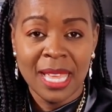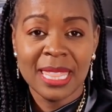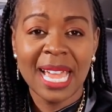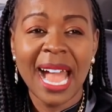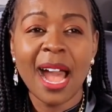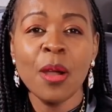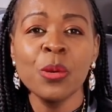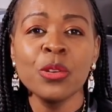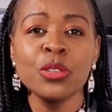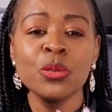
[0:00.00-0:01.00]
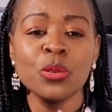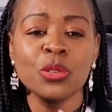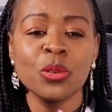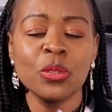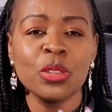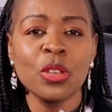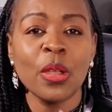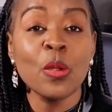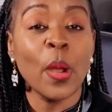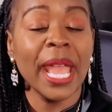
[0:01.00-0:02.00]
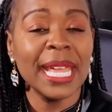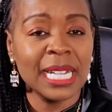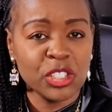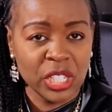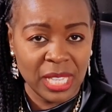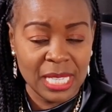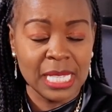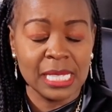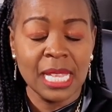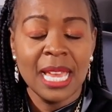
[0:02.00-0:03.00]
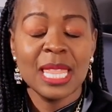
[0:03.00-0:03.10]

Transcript: the how your energy is.